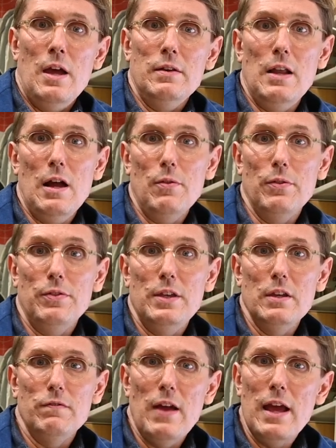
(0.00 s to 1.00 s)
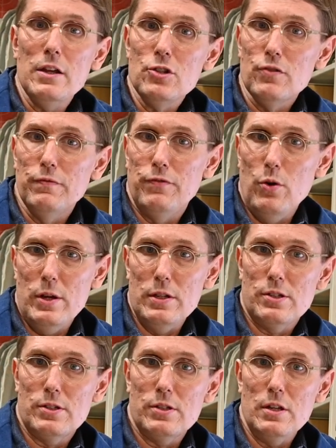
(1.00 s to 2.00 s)
Now, the advantage of
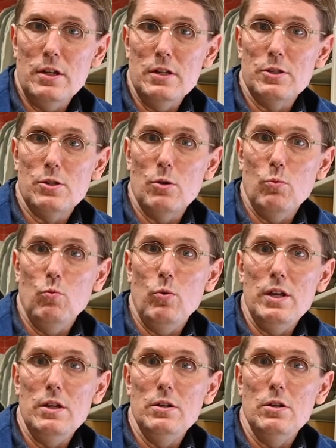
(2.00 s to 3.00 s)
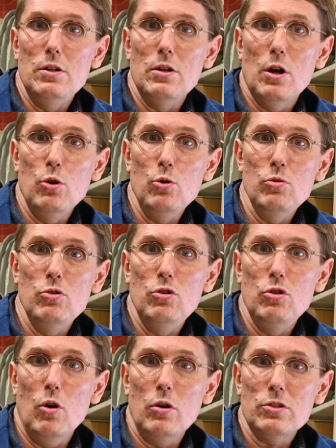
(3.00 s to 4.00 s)
voice is we know
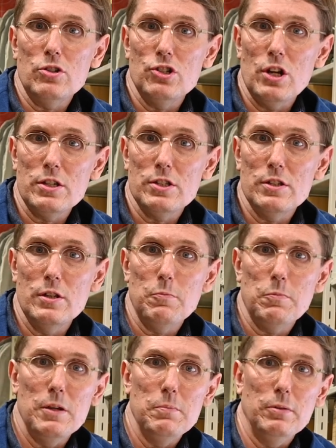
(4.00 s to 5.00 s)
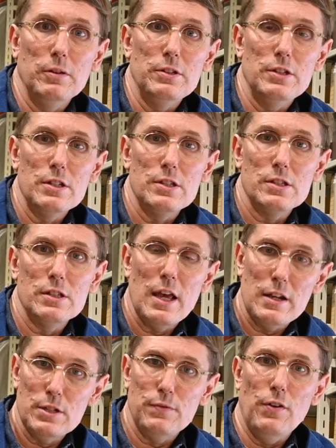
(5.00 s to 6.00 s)
not just that people are
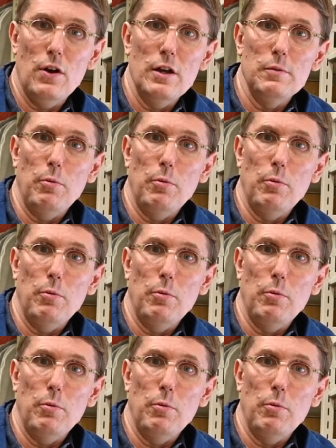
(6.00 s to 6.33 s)
dissatisfied,